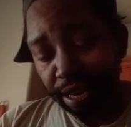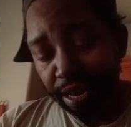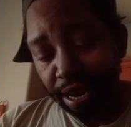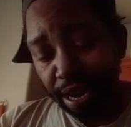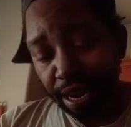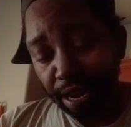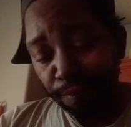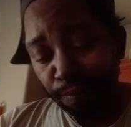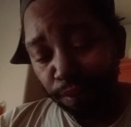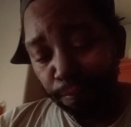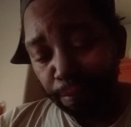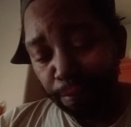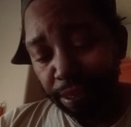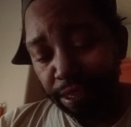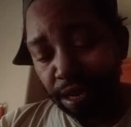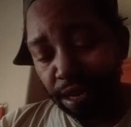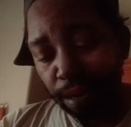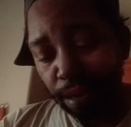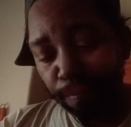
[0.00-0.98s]
It would
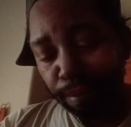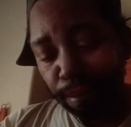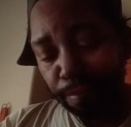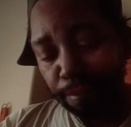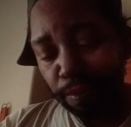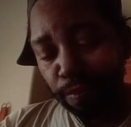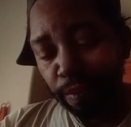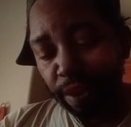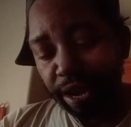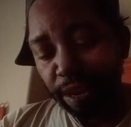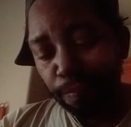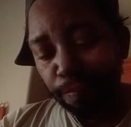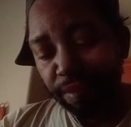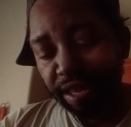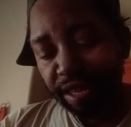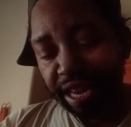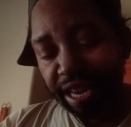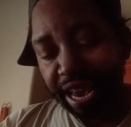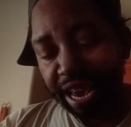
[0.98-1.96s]
become
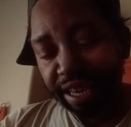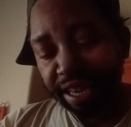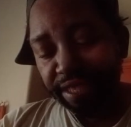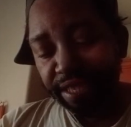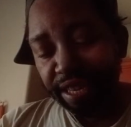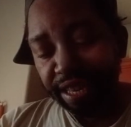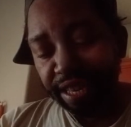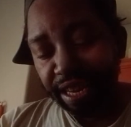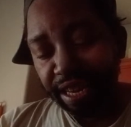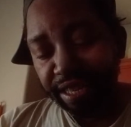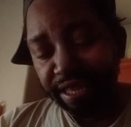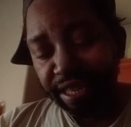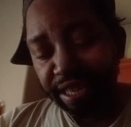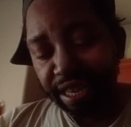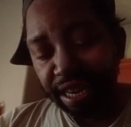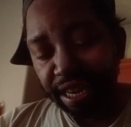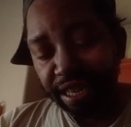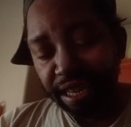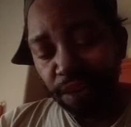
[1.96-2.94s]
WMTX in
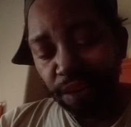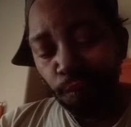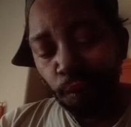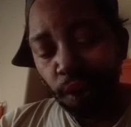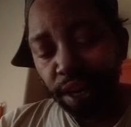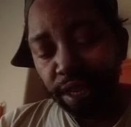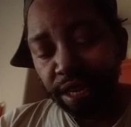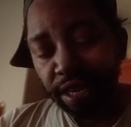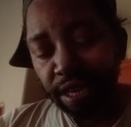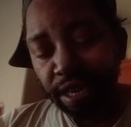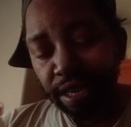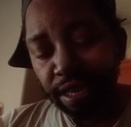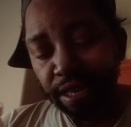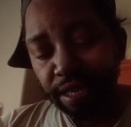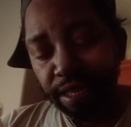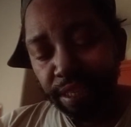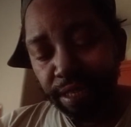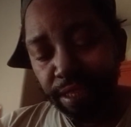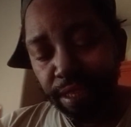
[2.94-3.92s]
1991,
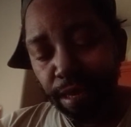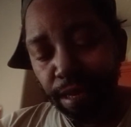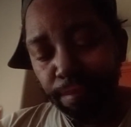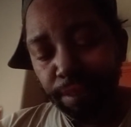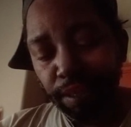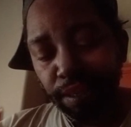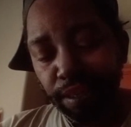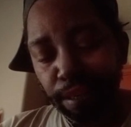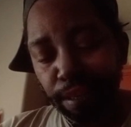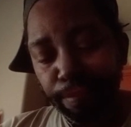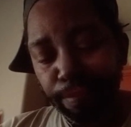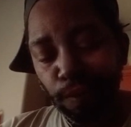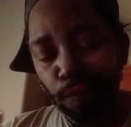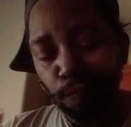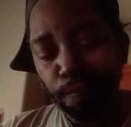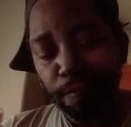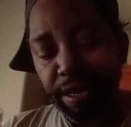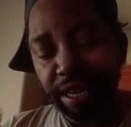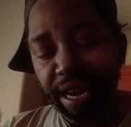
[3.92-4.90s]

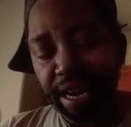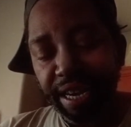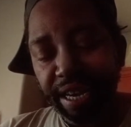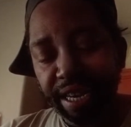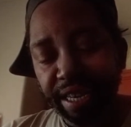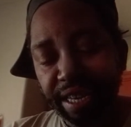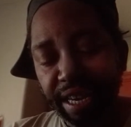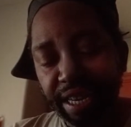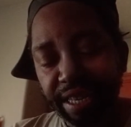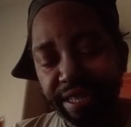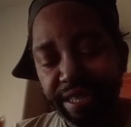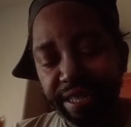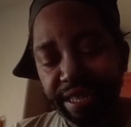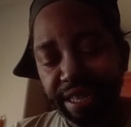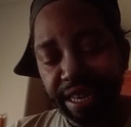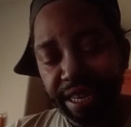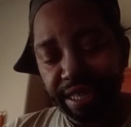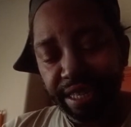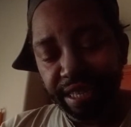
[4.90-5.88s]
WWBA in
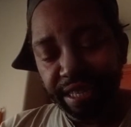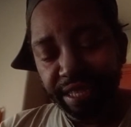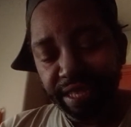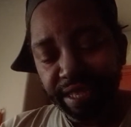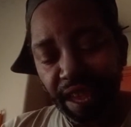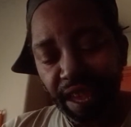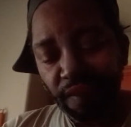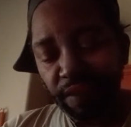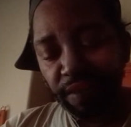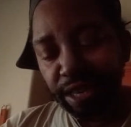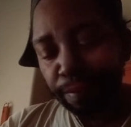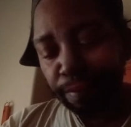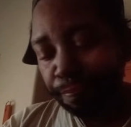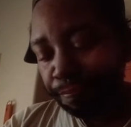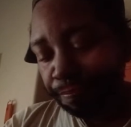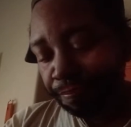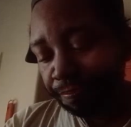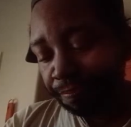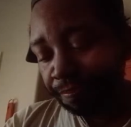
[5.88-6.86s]

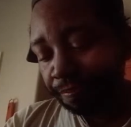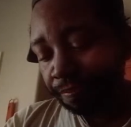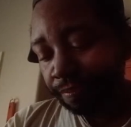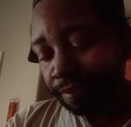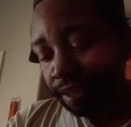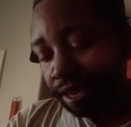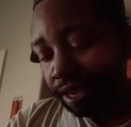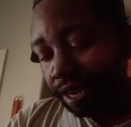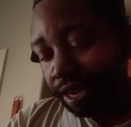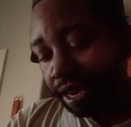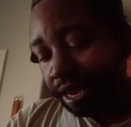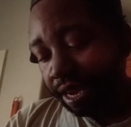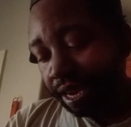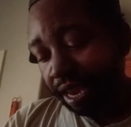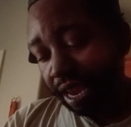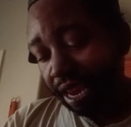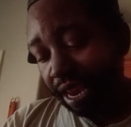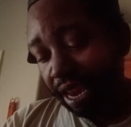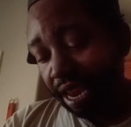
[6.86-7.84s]
1997,
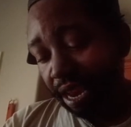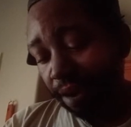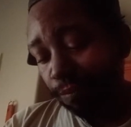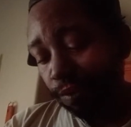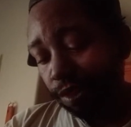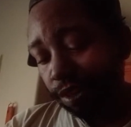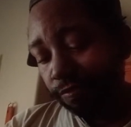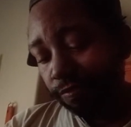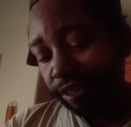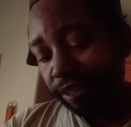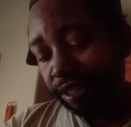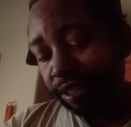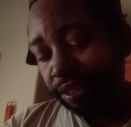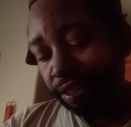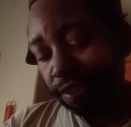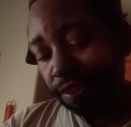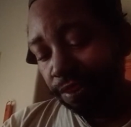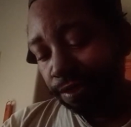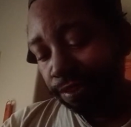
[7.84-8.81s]
and would
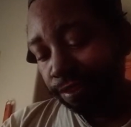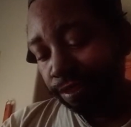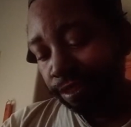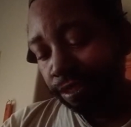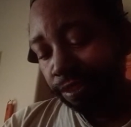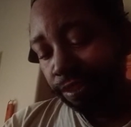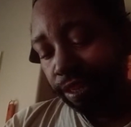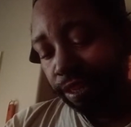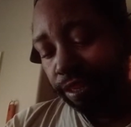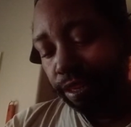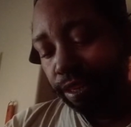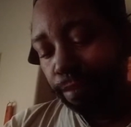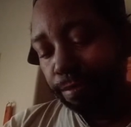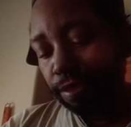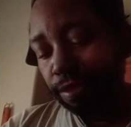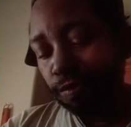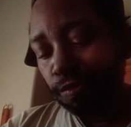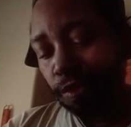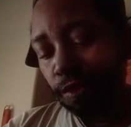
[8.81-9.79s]
return to the
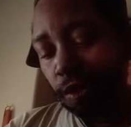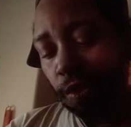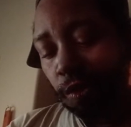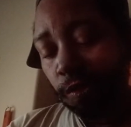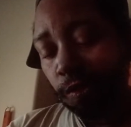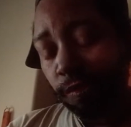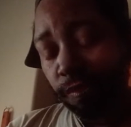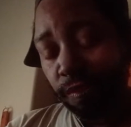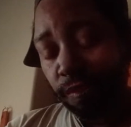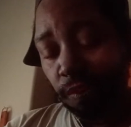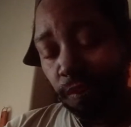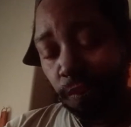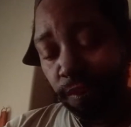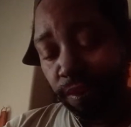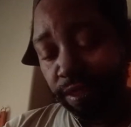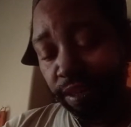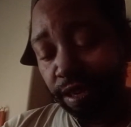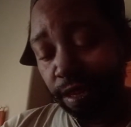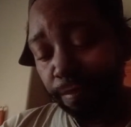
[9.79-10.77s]
WO
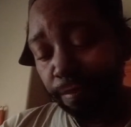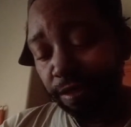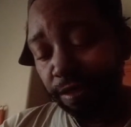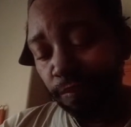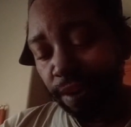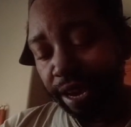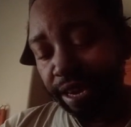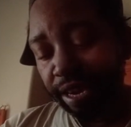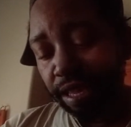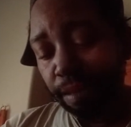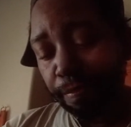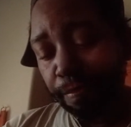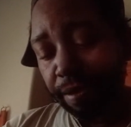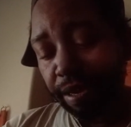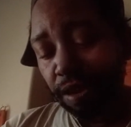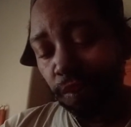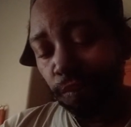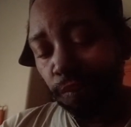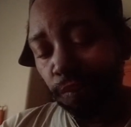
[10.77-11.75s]
or
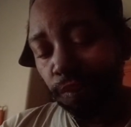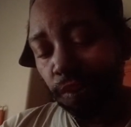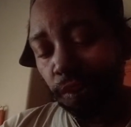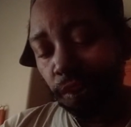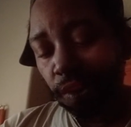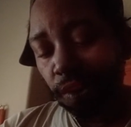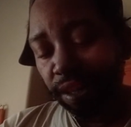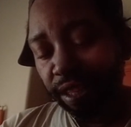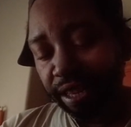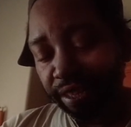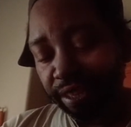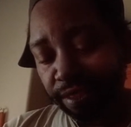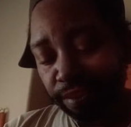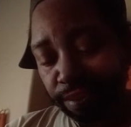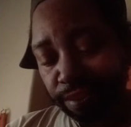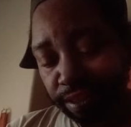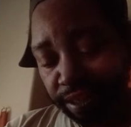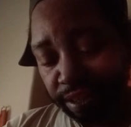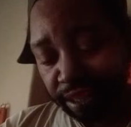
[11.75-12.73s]
WHBO call
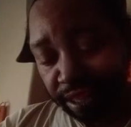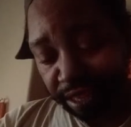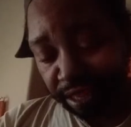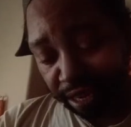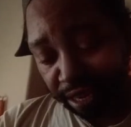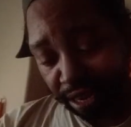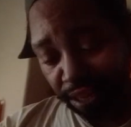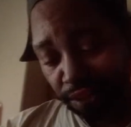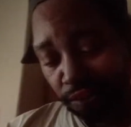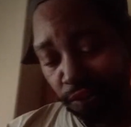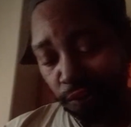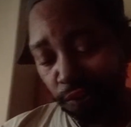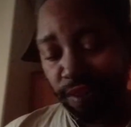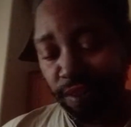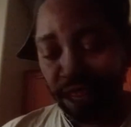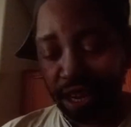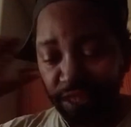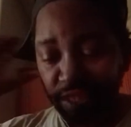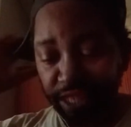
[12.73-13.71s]
letters in
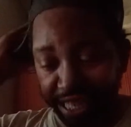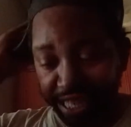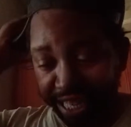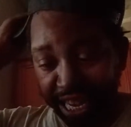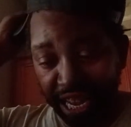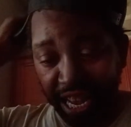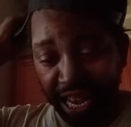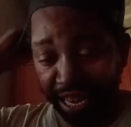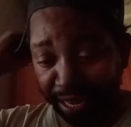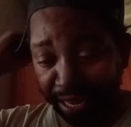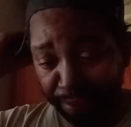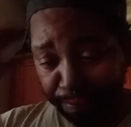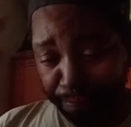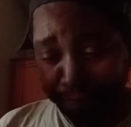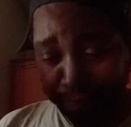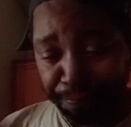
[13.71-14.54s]
2009.